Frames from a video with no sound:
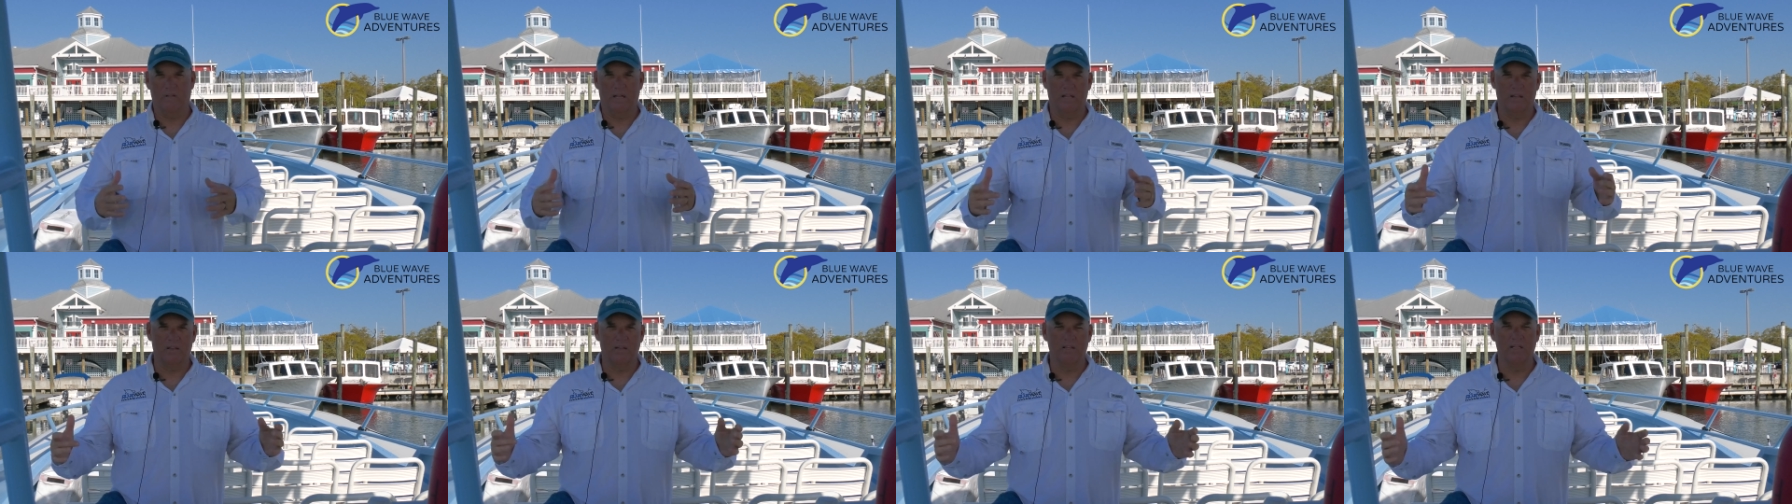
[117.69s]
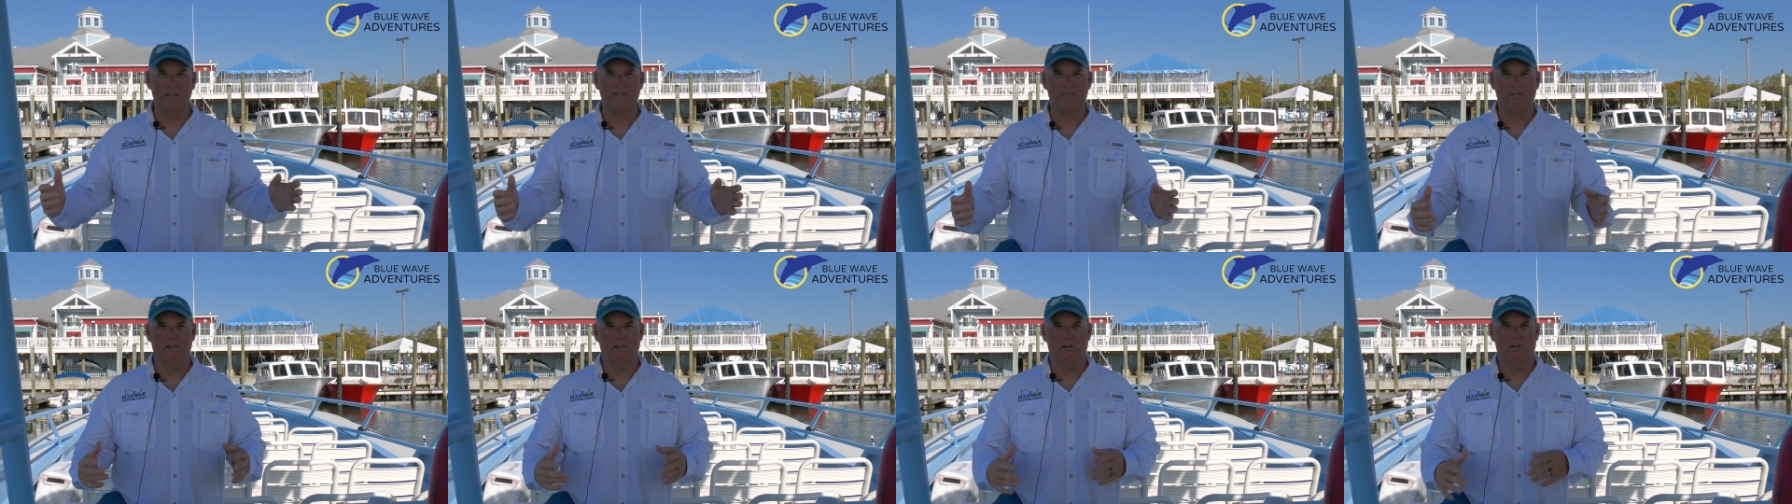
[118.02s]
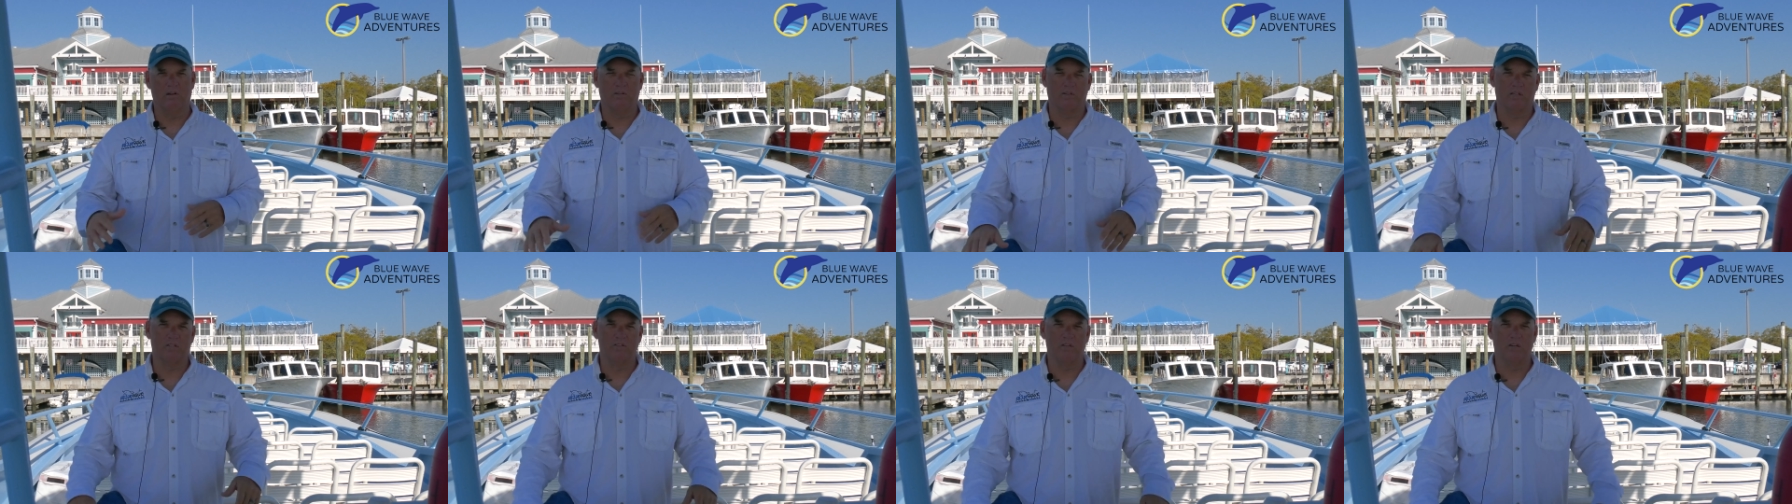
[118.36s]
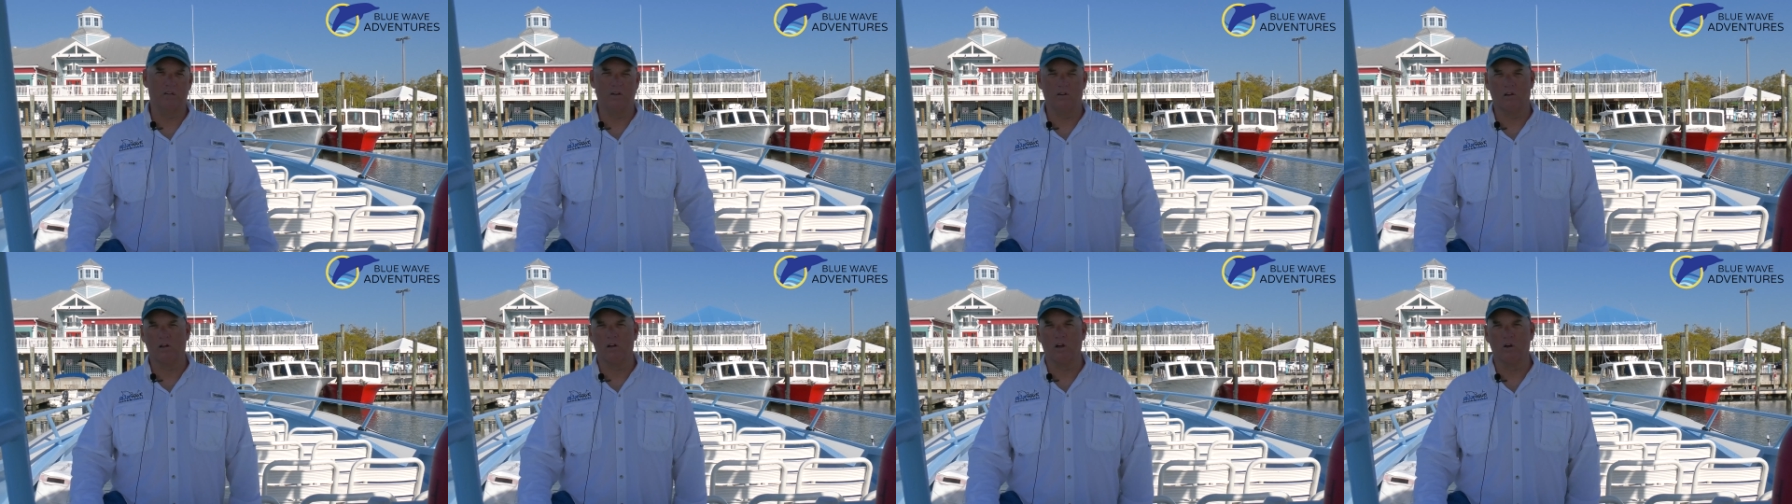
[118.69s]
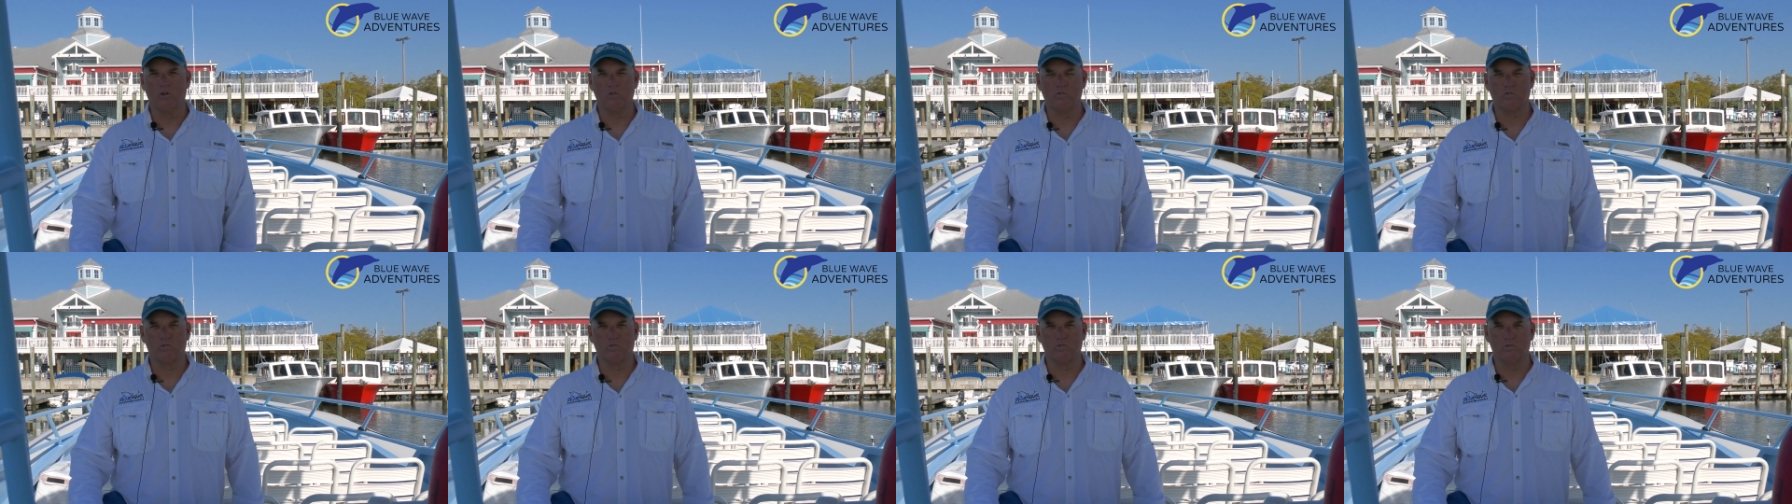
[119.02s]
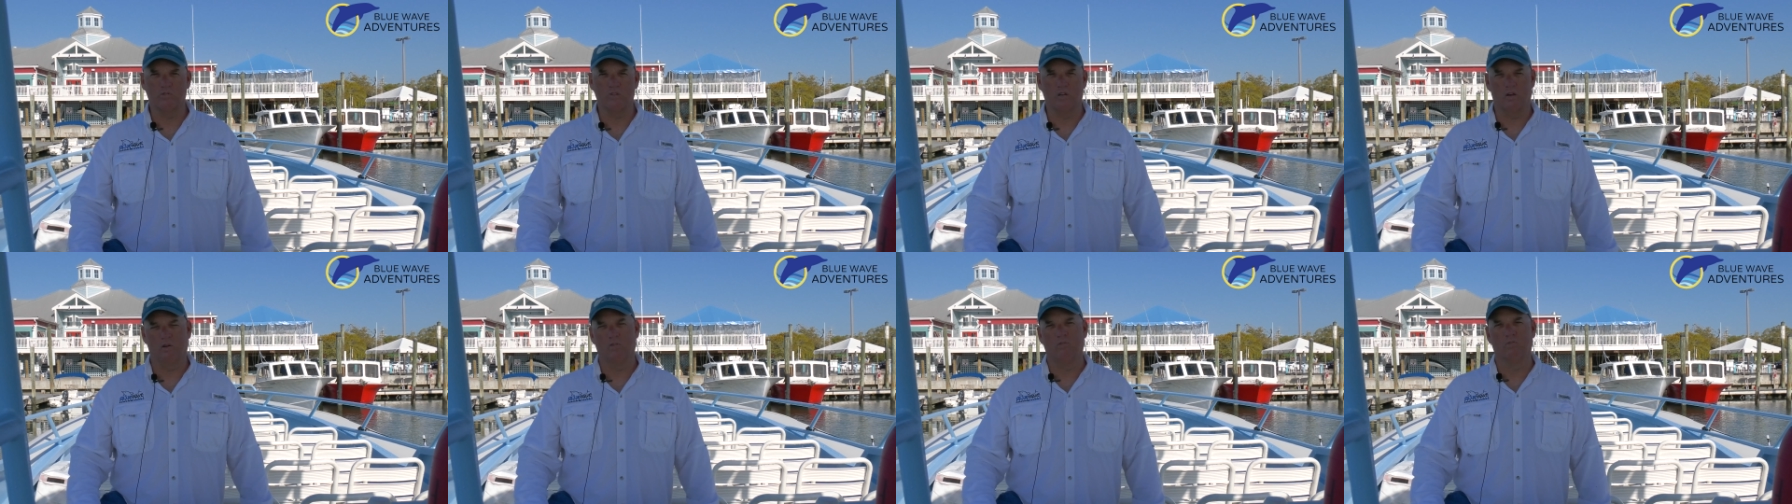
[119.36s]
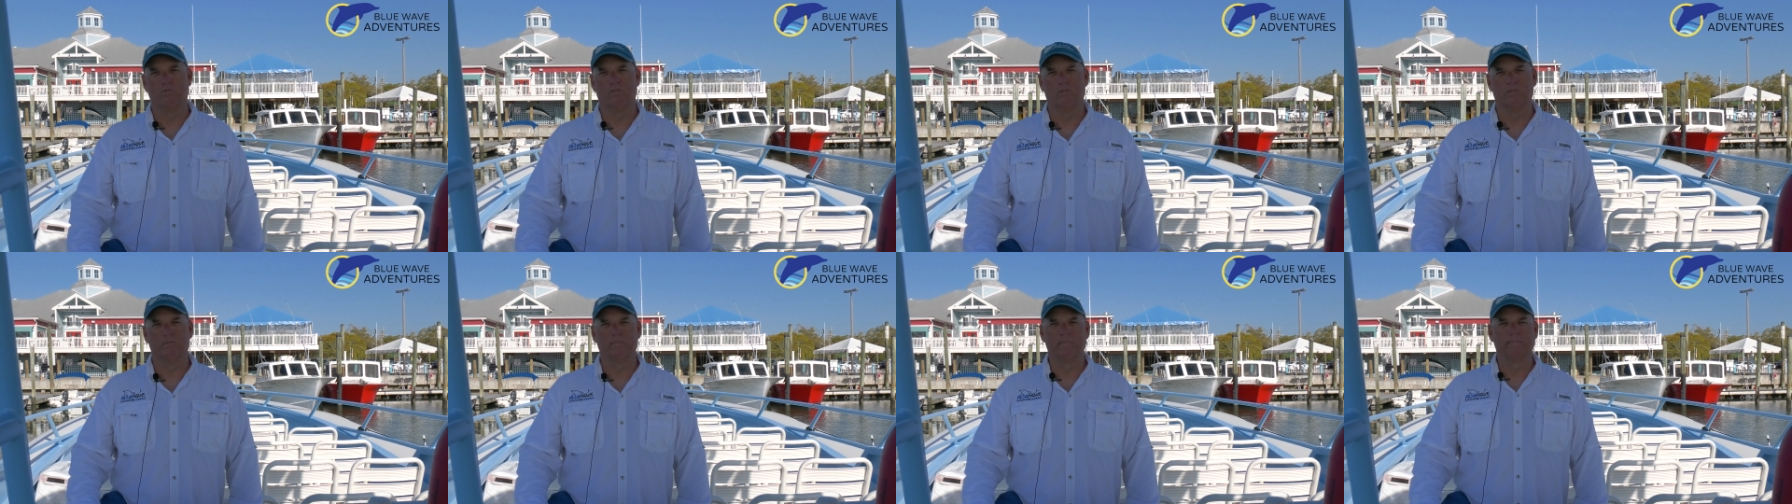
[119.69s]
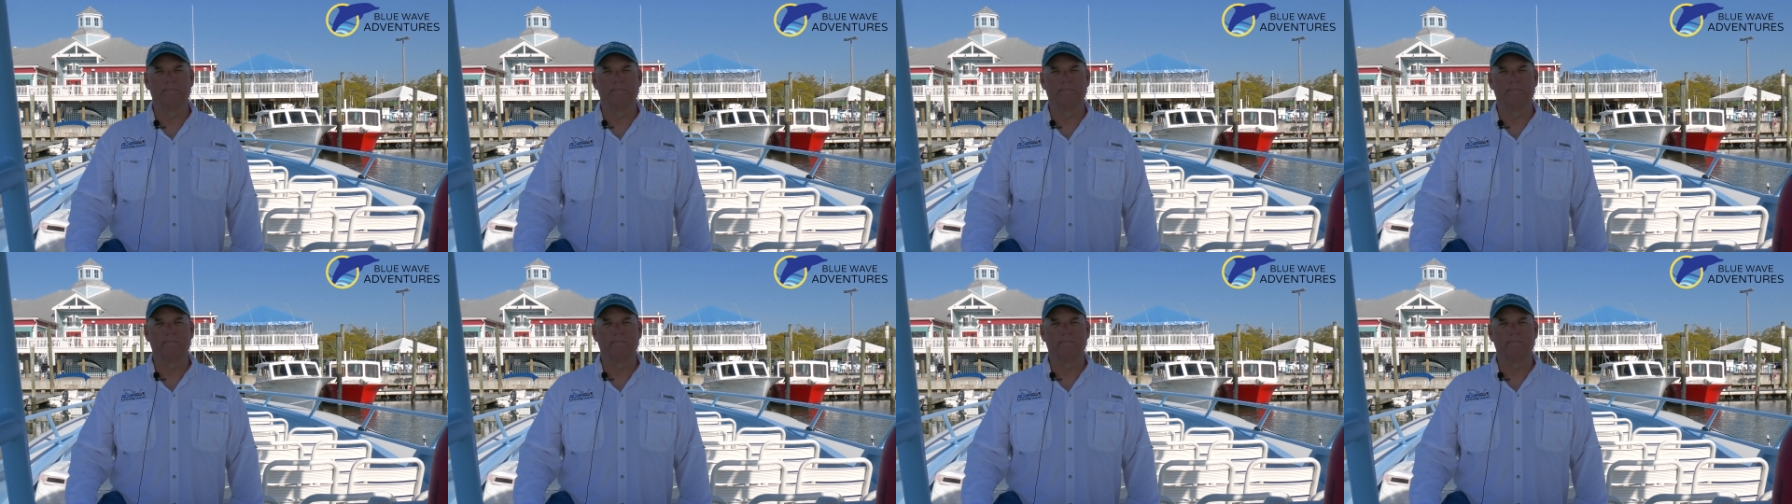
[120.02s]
They live along this near coastal zone.